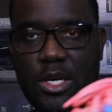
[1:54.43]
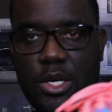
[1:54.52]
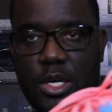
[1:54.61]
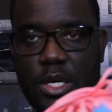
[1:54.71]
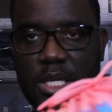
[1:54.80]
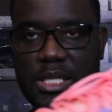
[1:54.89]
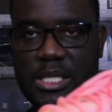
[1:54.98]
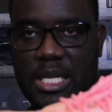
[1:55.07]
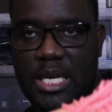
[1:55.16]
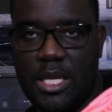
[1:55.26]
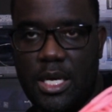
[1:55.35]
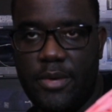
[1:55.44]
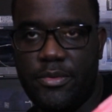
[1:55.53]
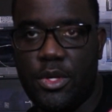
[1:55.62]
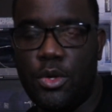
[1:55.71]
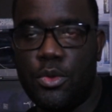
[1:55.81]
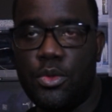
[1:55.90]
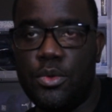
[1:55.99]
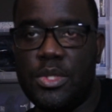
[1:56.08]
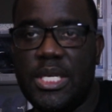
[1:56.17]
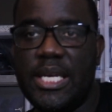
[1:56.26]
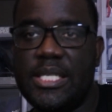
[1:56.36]
on and slide off to go through
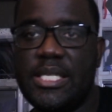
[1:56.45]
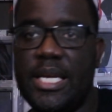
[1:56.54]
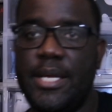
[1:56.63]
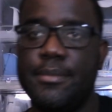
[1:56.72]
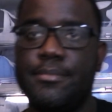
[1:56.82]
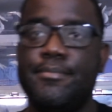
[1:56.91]
T S A.